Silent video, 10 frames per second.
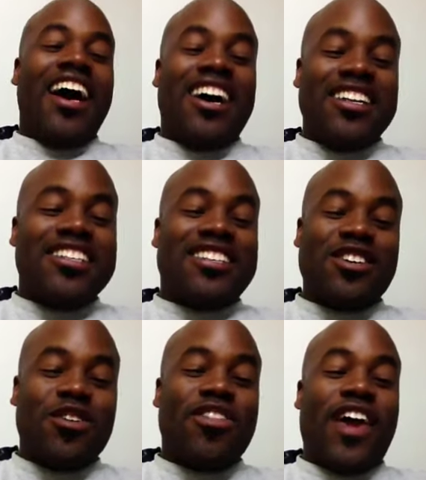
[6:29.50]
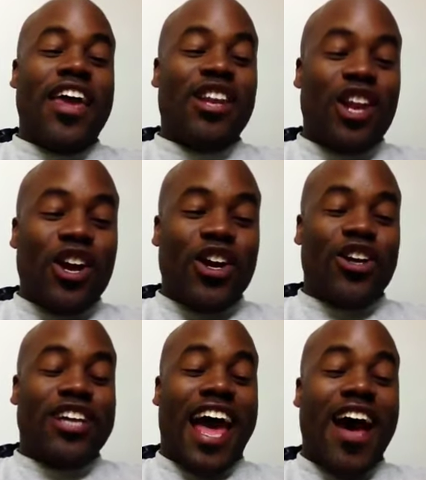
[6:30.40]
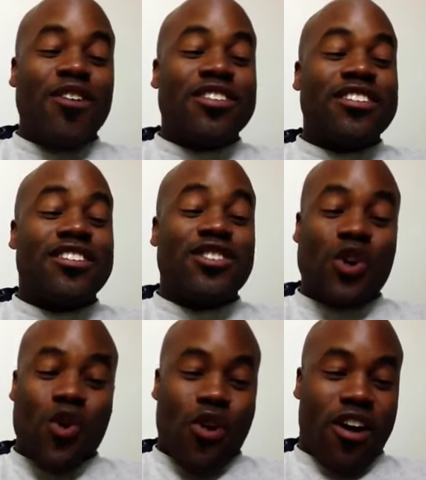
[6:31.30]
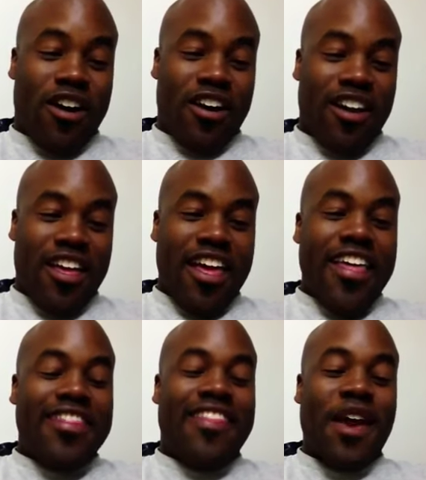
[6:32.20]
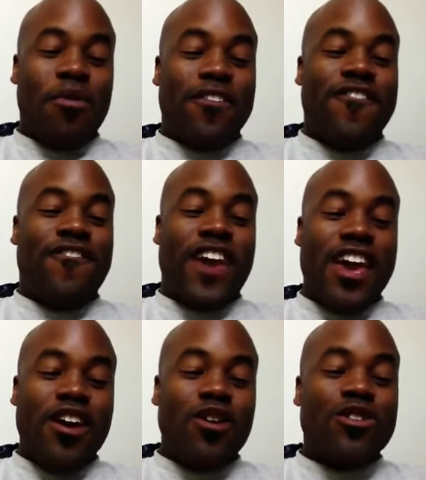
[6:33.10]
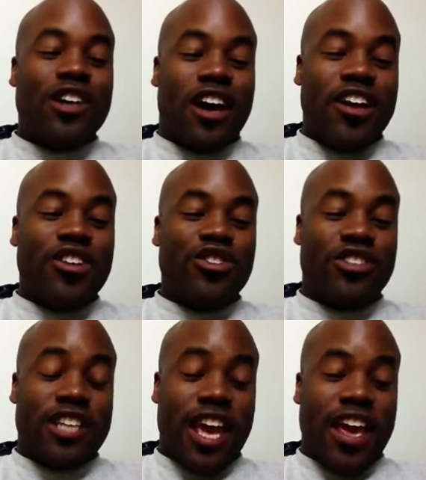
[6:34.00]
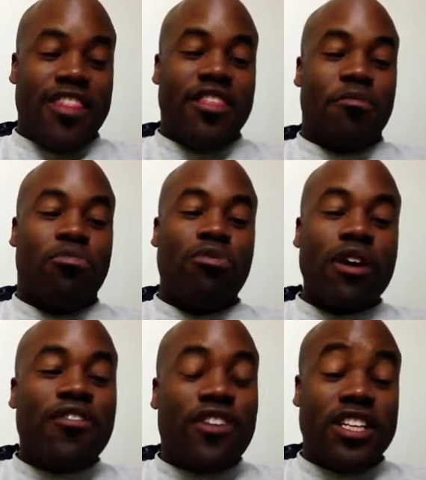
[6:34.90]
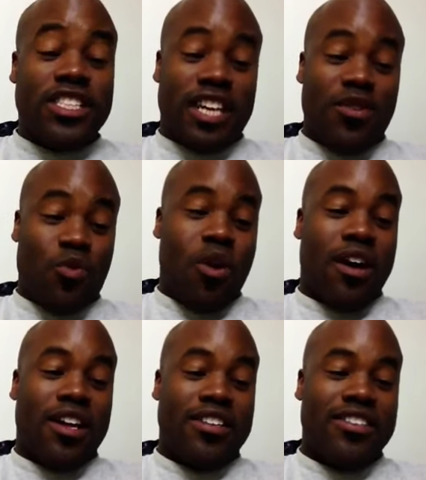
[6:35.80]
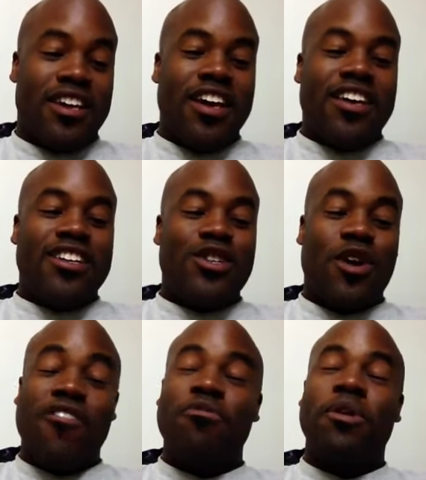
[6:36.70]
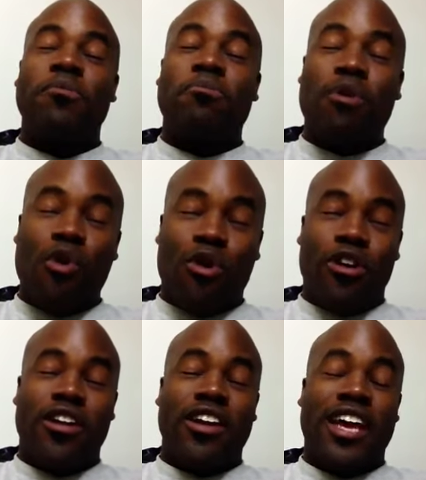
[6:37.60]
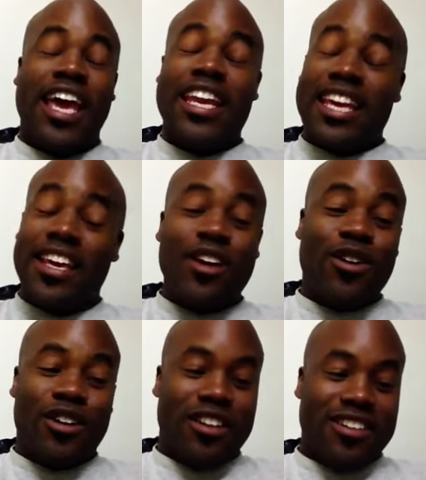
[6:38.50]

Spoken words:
Until they learned how to soar, they would fail to understand the privilege it was to have been born an eagle.